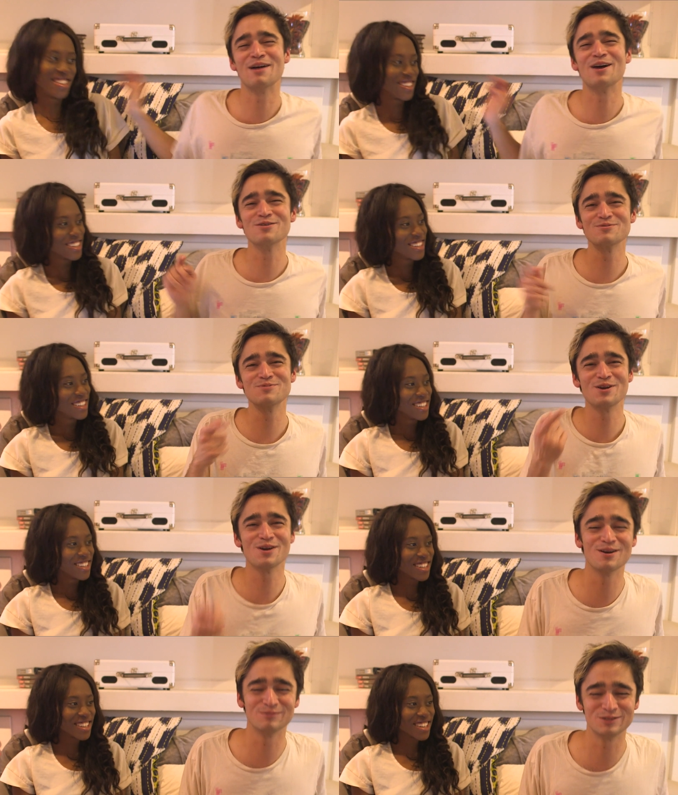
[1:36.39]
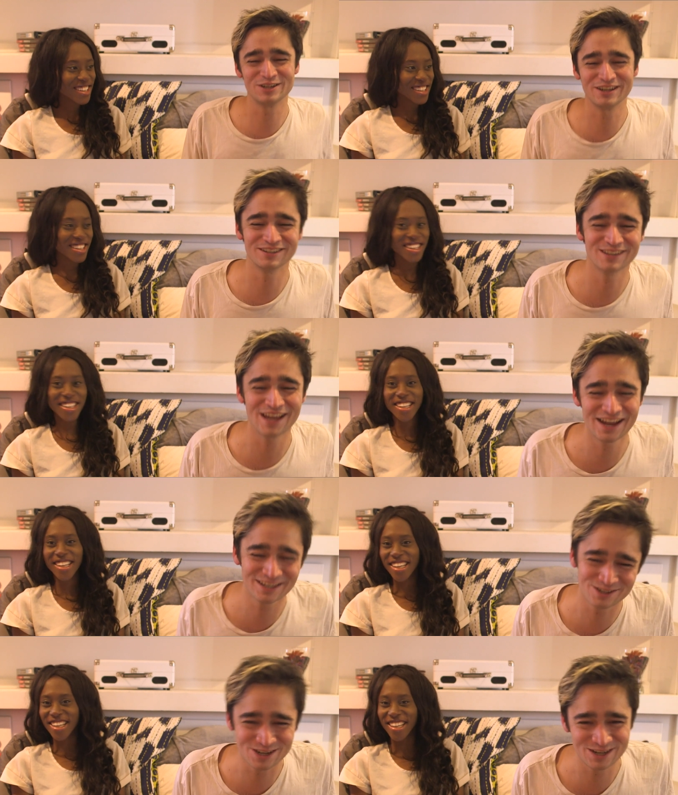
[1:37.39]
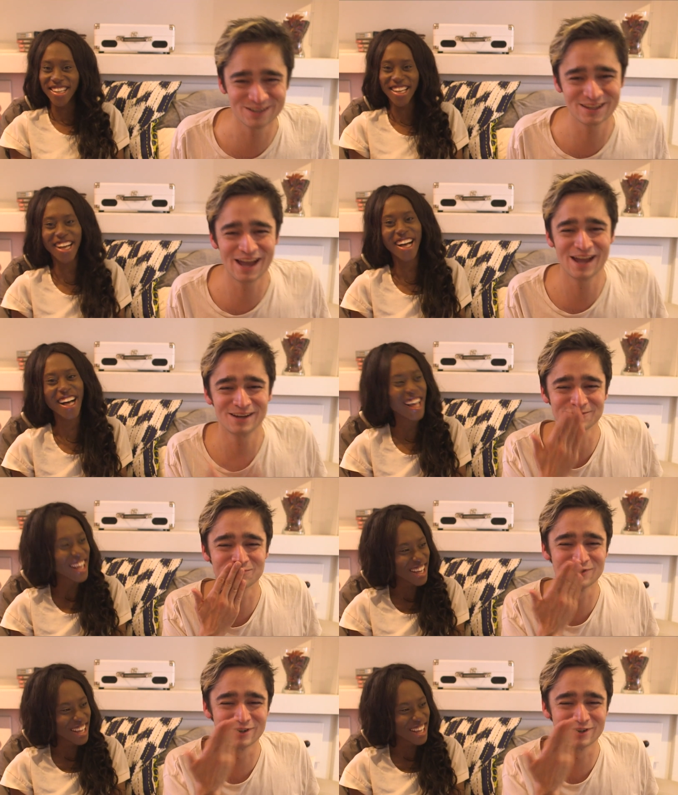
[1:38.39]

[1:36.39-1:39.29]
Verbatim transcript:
Speaker 1: my Uber home. Do you hear that? You hear that?